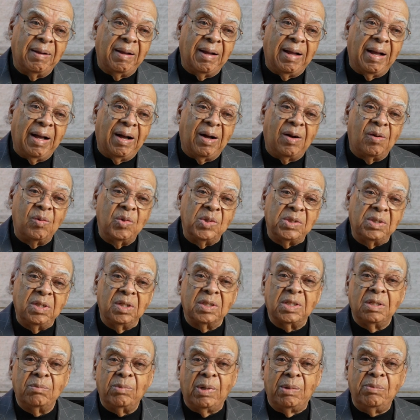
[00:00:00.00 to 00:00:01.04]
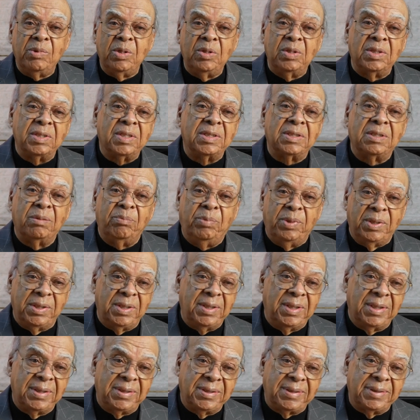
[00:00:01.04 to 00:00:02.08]
I always looked at my music as a
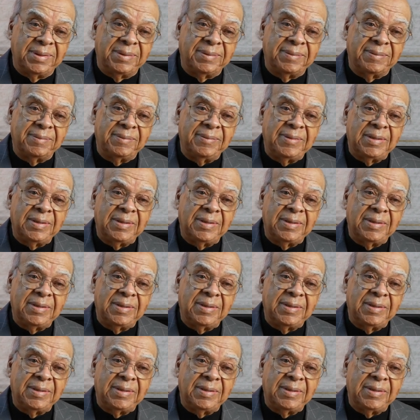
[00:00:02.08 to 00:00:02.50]
business mm-hmm.